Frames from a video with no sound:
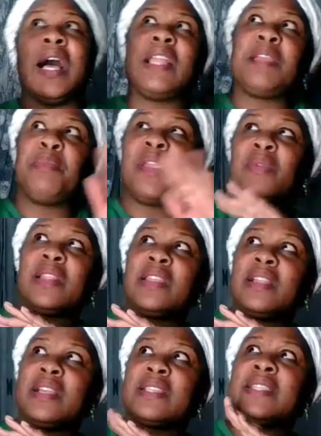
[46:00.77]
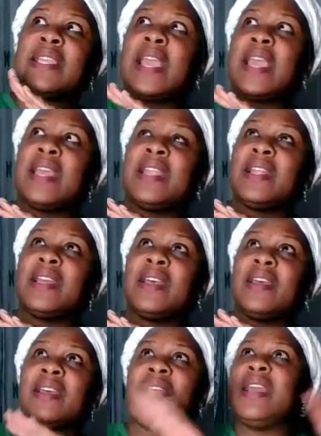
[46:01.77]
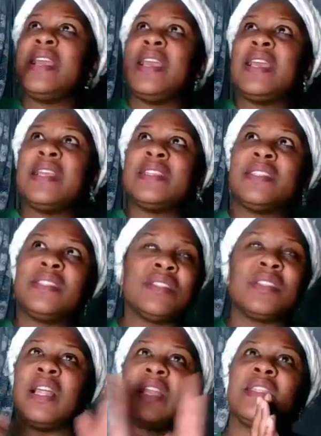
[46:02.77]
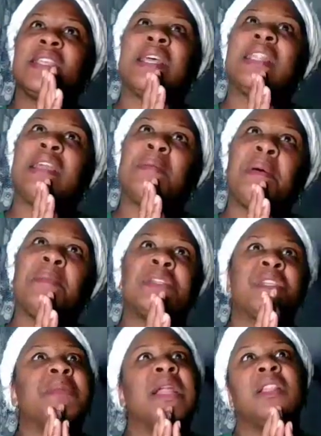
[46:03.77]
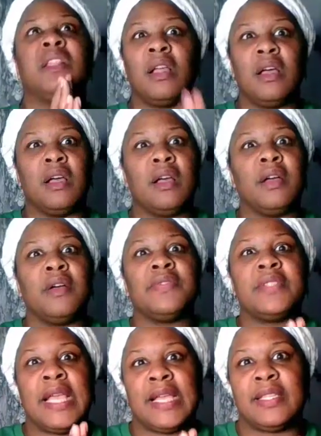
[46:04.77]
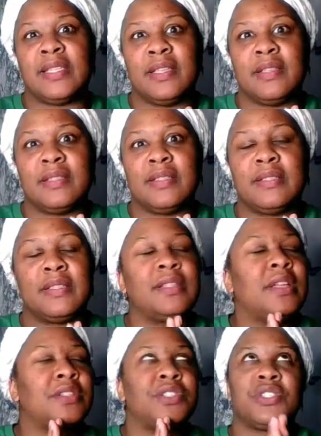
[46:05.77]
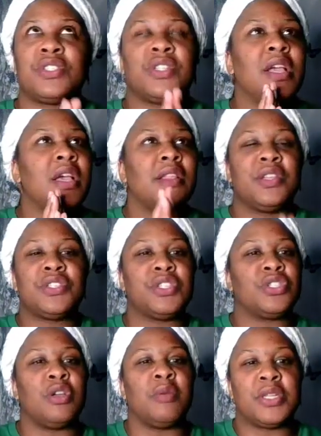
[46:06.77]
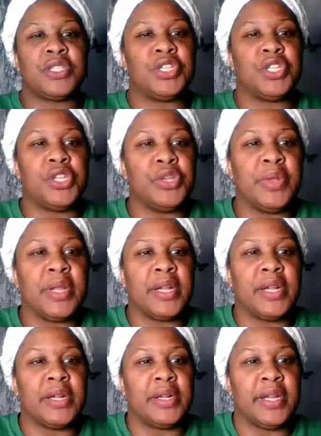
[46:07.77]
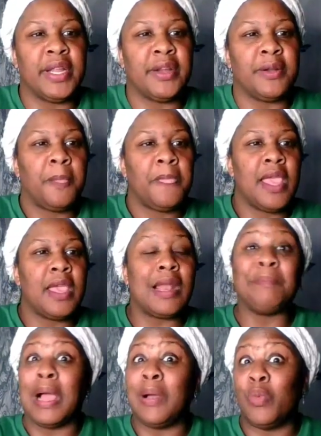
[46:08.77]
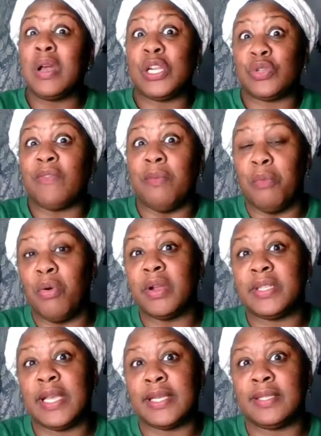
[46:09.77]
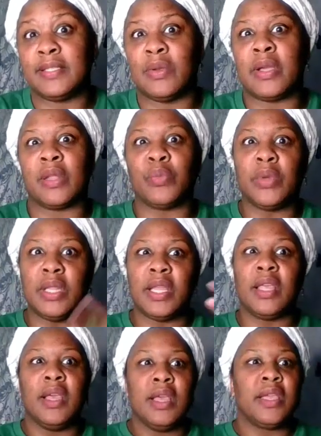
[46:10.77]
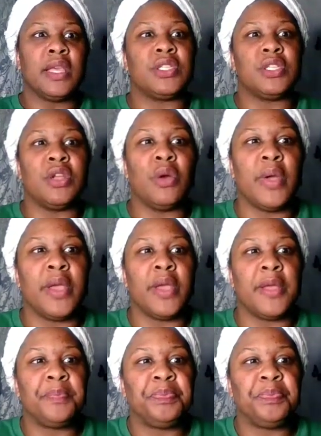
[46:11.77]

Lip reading: I like being right there next to Canada. There's a lot of things I like about Michigan, but I love Texas. There's just so much to do down here. And I want to travel more in Texas so I can really get to know it.